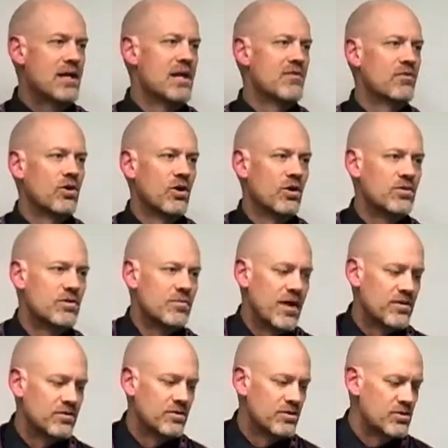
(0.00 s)
I never heard the
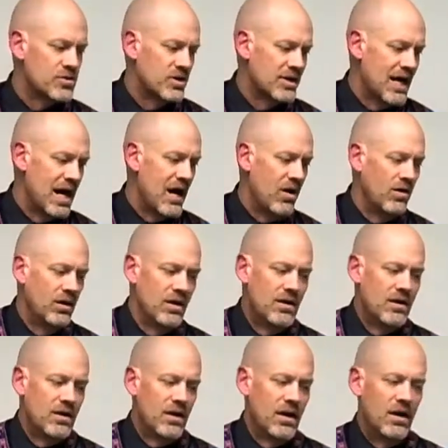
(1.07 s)
message and now
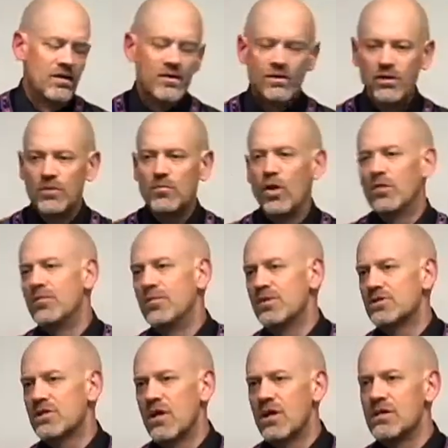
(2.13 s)
uh, the good Mormon
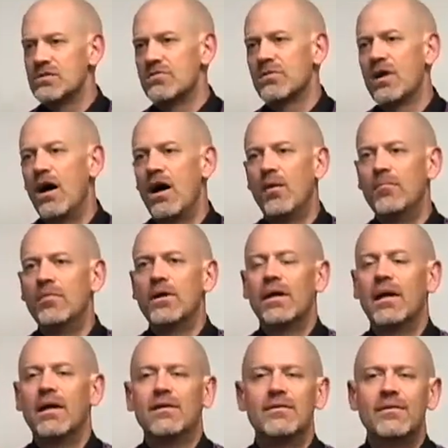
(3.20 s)
missionaries have come,
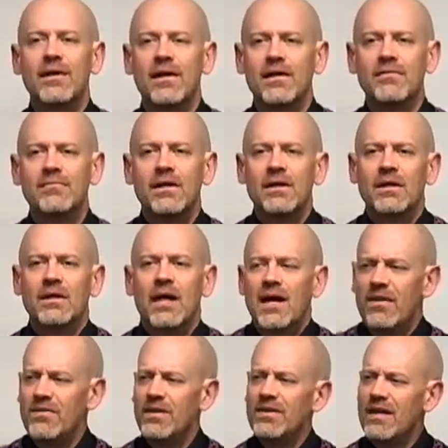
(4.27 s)
and uh,
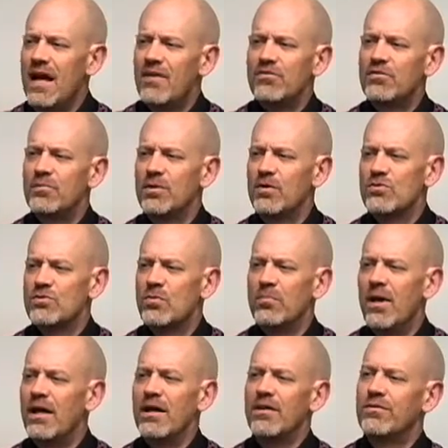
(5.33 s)
I don't think they have spiritual
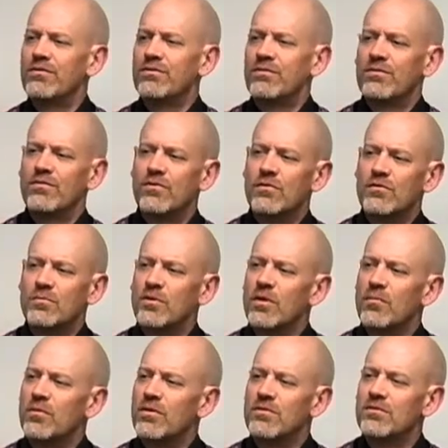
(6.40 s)
bikes for the
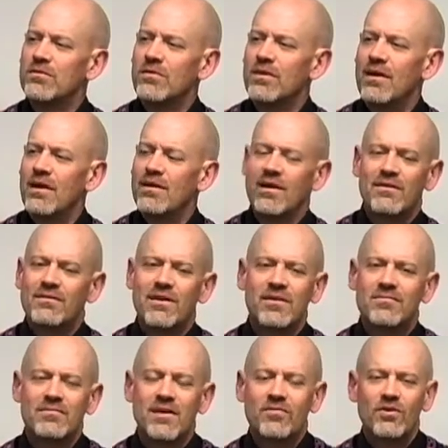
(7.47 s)
spirit prison, do they? I
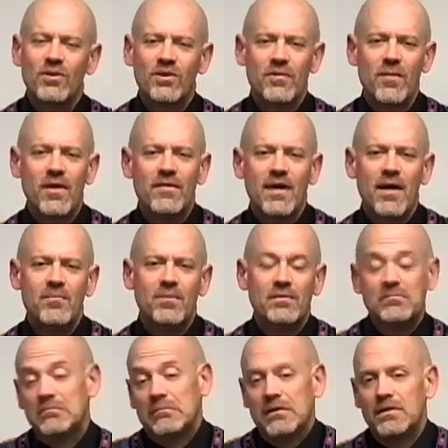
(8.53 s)
have never heard about that,
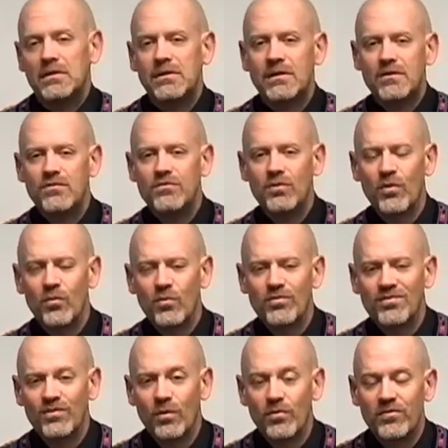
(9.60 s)
but sort of
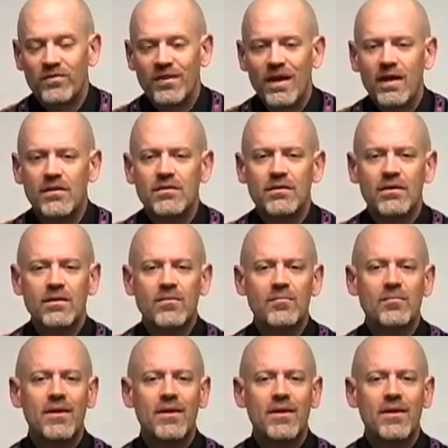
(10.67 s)
sort of fit, you know.